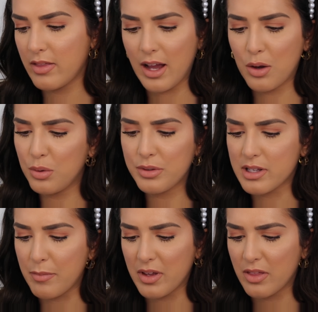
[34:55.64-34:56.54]
they're called
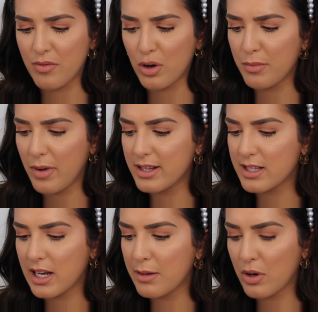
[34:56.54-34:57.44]
something, the
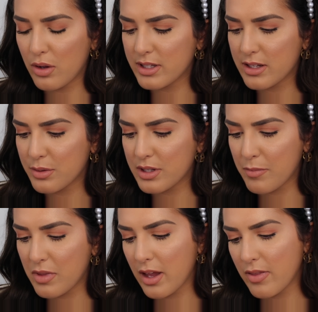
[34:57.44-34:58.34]
volumizing lip glosses or
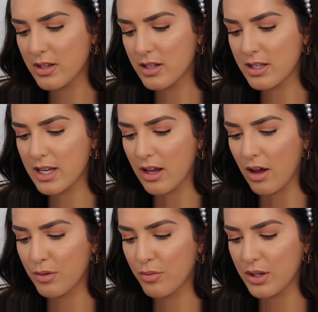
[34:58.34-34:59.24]
something, and this is in
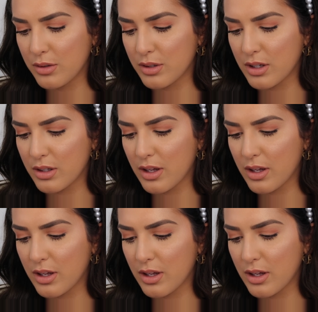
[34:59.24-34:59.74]
Unreal,